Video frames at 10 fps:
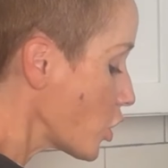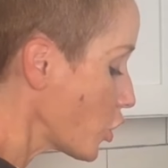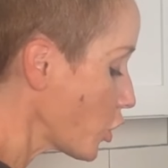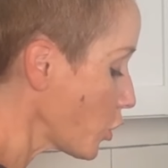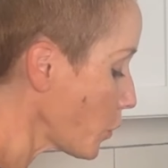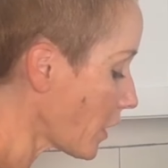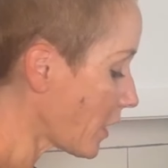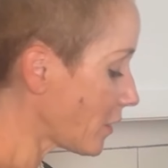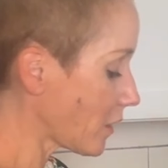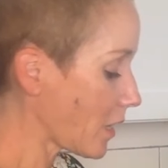to
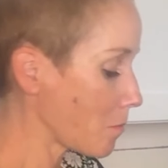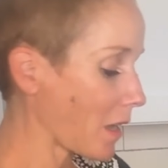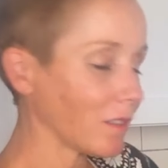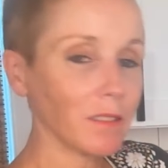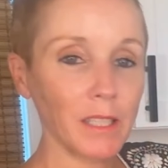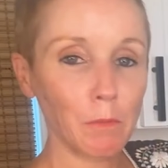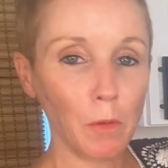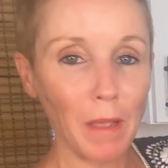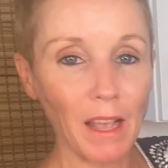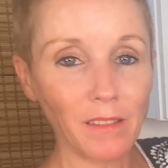it in my
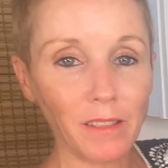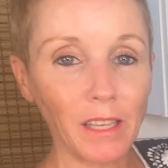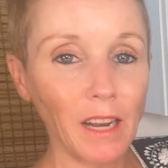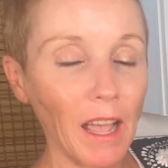steamer basket.